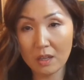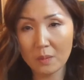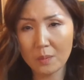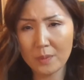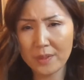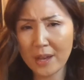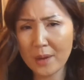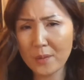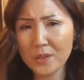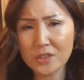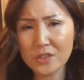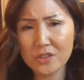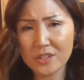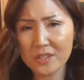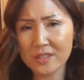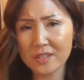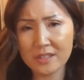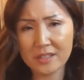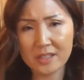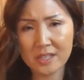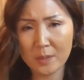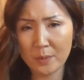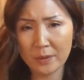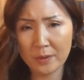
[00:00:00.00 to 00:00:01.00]
but that was just
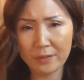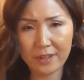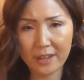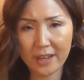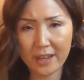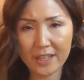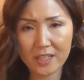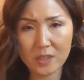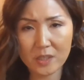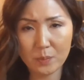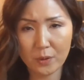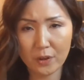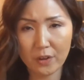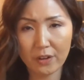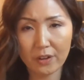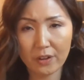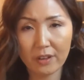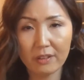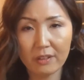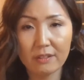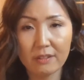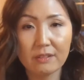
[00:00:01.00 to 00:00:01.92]
the tip of the iceberg.